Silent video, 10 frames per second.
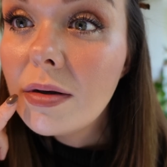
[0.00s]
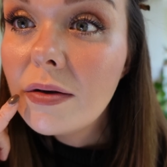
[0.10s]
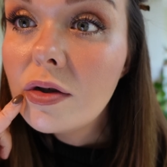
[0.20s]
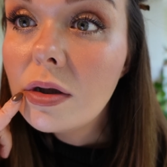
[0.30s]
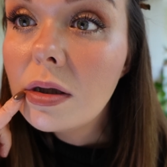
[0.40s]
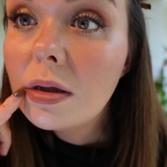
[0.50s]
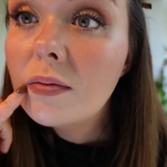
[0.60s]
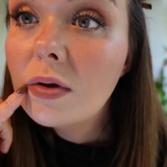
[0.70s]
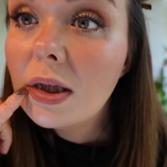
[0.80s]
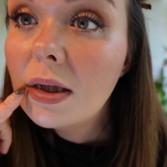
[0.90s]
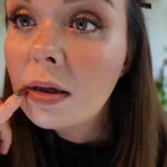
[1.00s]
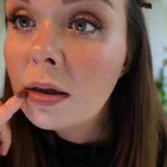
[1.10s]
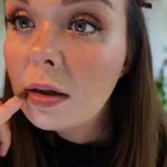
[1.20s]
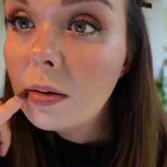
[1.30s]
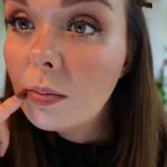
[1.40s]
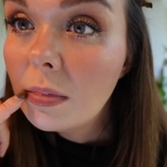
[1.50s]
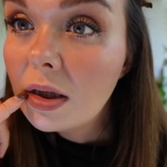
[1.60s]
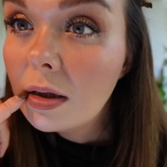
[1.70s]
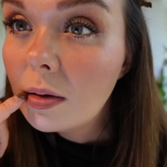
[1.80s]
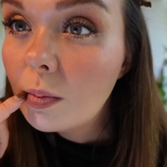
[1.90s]
what I've done? I've lined them
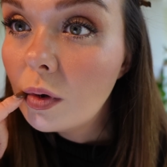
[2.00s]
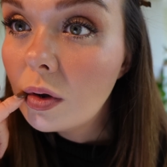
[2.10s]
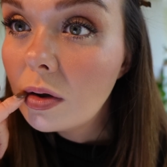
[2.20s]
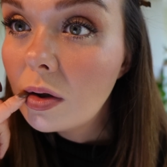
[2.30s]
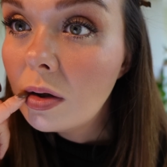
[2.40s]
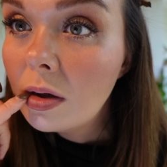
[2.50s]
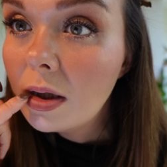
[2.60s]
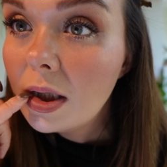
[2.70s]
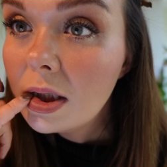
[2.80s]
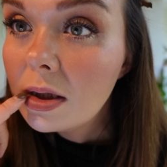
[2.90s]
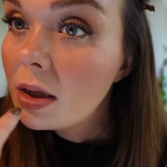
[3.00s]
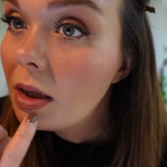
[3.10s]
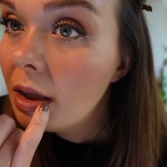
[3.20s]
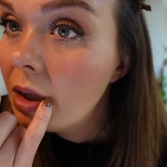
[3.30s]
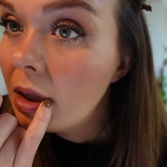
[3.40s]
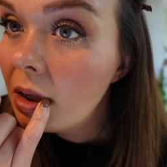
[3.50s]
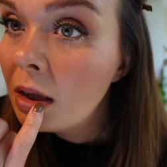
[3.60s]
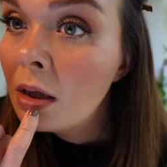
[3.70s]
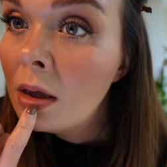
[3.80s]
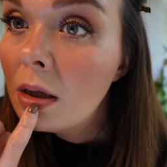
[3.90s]
and then I've brought the colour into
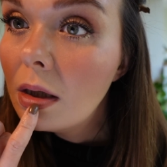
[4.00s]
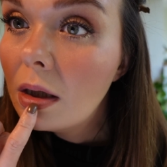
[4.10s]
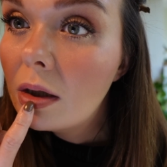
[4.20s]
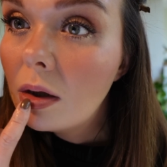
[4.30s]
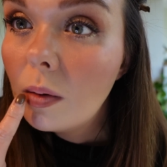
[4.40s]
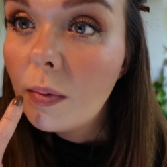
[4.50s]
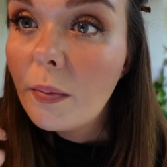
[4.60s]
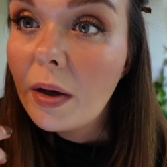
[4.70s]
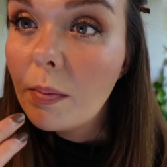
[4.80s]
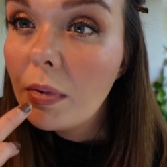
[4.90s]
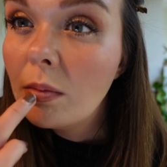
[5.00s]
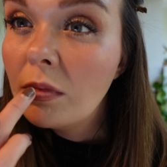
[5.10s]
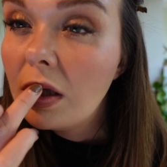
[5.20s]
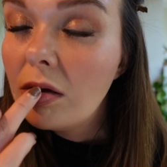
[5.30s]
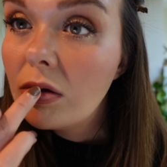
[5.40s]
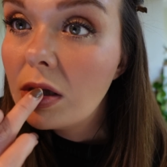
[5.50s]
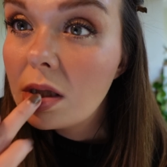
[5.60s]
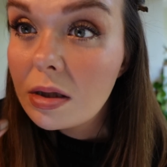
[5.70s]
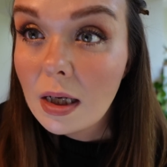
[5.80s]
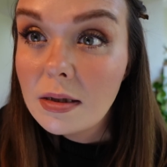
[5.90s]
here and up a bit, but I'm leaving the
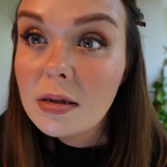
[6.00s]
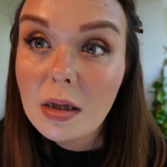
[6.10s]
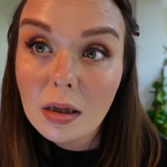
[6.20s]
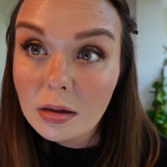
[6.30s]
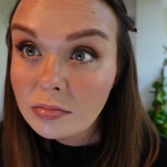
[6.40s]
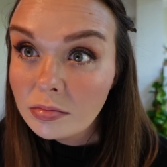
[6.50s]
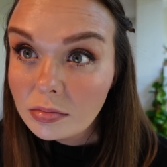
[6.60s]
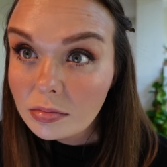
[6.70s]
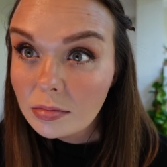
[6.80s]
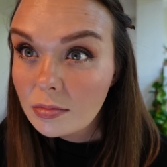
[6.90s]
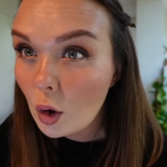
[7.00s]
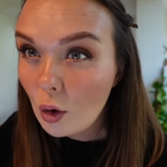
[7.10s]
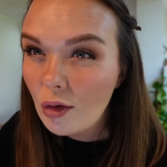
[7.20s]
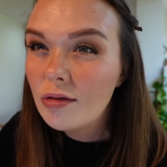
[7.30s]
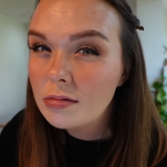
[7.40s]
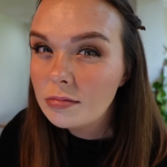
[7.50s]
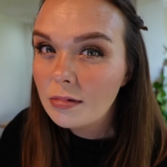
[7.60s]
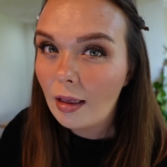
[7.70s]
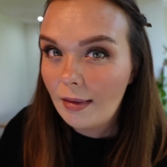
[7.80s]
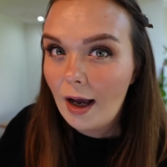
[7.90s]
centre
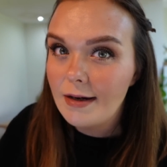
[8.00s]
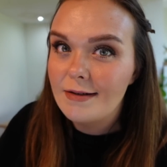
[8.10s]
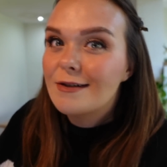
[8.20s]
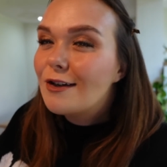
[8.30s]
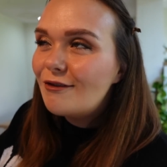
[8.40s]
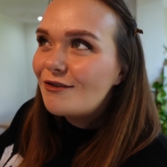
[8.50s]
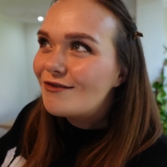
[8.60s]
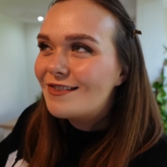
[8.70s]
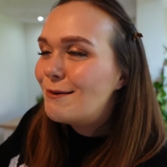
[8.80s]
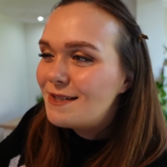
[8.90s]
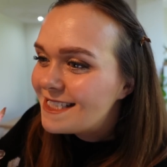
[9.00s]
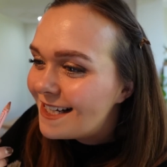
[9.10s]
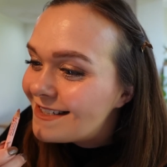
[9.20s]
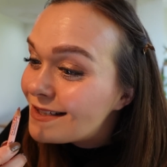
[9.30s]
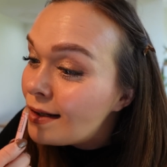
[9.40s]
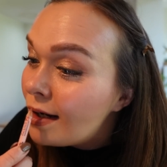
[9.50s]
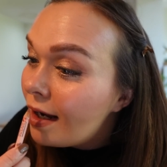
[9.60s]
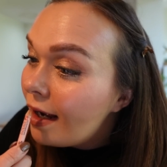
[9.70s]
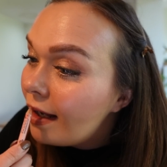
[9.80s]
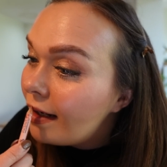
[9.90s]
unlined, if that makes sense.
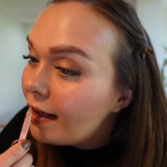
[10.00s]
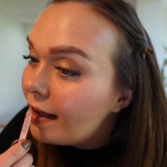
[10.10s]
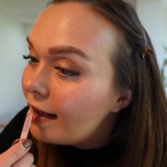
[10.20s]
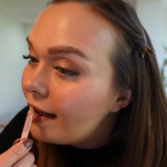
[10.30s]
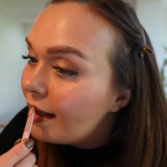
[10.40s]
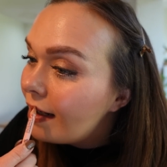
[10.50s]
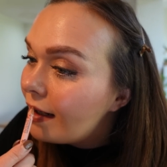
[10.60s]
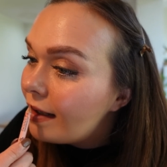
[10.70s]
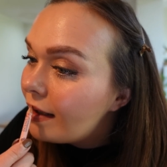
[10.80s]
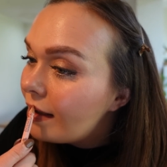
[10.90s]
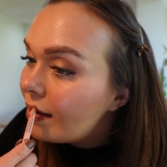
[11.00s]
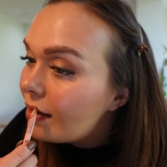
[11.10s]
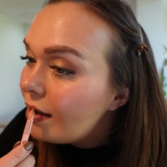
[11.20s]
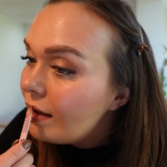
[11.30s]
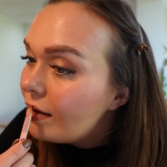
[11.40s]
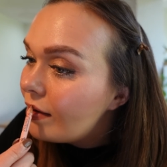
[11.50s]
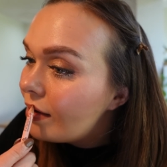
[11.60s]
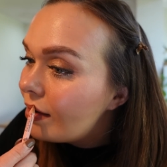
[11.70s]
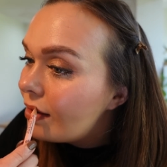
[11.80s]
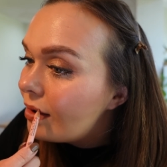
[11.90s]
And then the
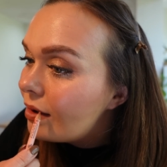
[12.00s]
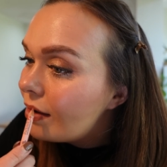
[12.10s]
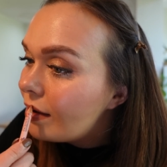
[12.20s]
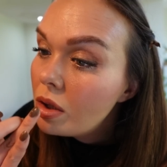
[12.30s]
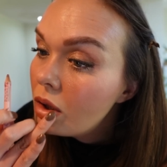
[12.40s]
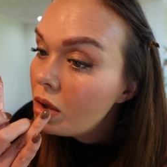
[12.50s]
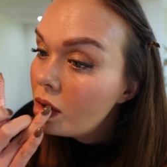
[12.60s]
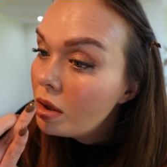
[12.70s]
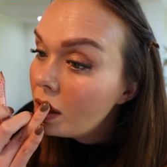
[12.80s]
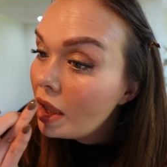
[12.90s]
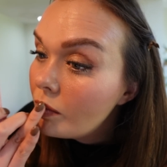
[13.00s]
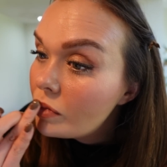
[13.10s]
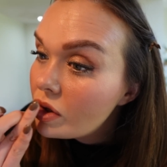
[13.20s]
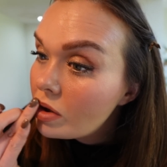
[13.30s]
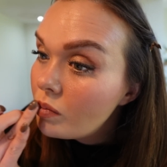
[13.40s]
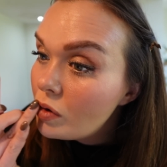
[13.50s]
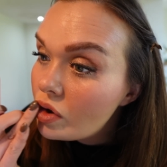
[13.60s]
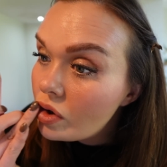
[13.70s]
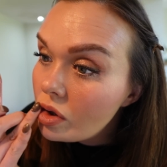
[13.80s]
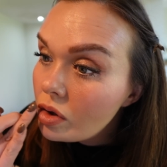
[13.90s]
top, and then I'm just
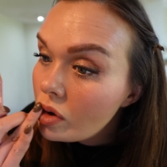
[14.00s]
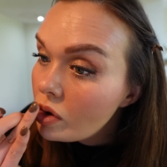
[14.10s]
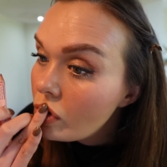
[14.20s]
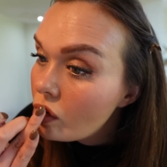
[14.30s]
smudging